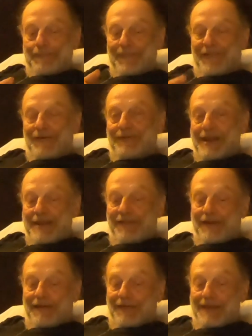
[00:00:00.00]
So day
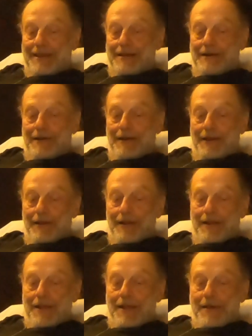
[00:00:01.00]
16,
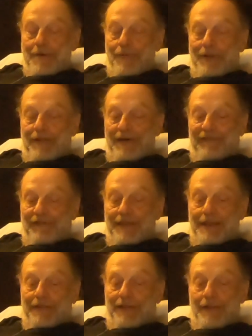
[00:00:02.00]
we left
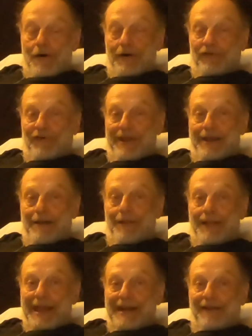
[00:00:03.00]
the end of the long trail,
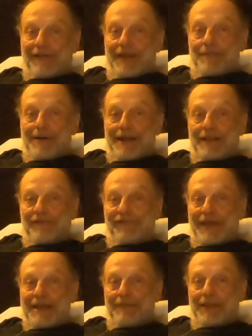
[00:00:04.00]
had to say goodbye to the
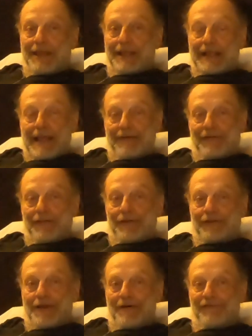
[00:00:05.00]
family. That was a
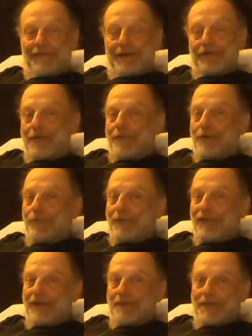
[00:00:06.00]
little tough. I knew I won't
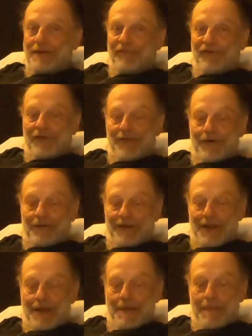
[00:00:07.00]
be seeing them for a long
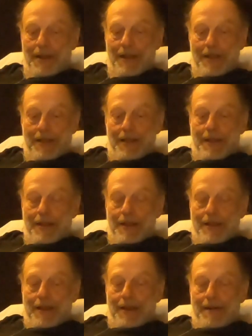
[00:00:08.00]
time,
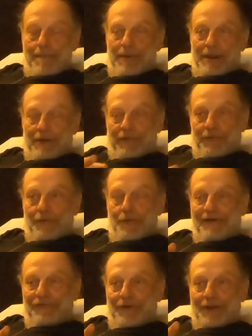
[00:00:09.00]
but I also
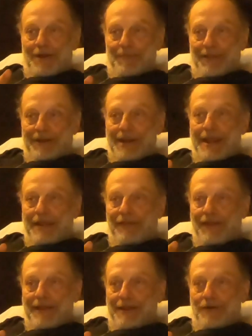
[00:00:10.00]
know after a couple of
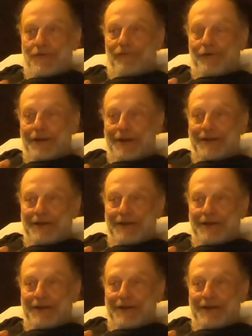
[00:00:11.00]
days I've been over it.